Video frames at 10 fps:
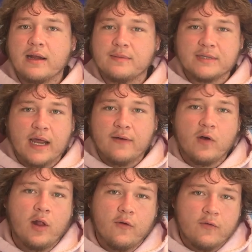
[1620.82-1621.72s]
him is kind of
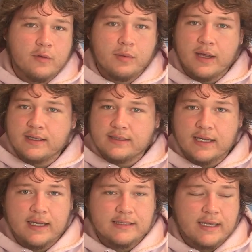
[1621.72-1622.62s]
all over the place.
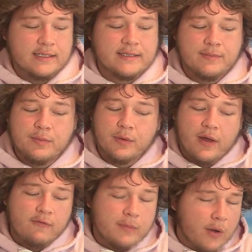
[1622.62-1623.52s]
Like I said, some people
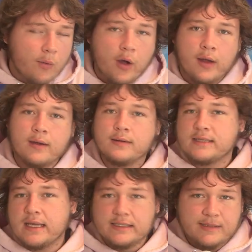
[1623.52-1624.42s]
have him at 1,
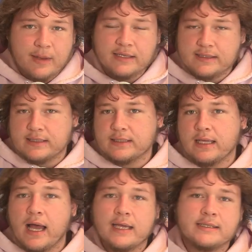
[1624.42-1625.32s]
say he's the best in this
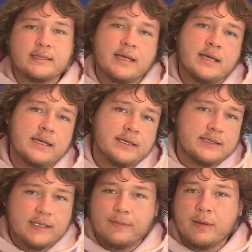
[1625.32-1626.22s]
class.
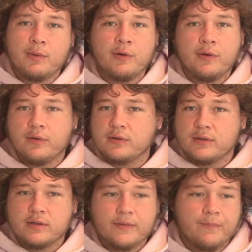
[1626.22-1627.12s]
Some people
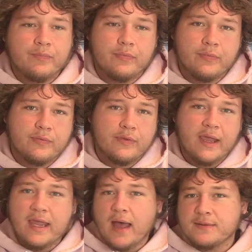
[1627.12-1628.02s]

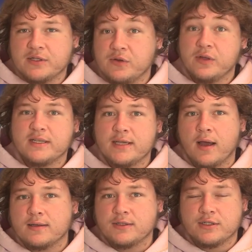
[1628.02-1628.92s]
think he absolutely
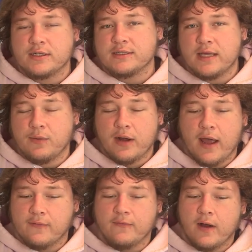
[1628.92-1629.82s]
sucks just because they want to
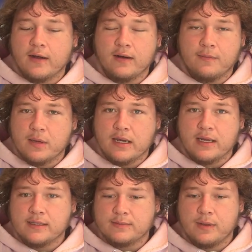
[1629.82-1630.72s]
have fun
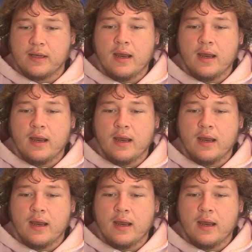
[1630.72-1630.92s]
opinions, but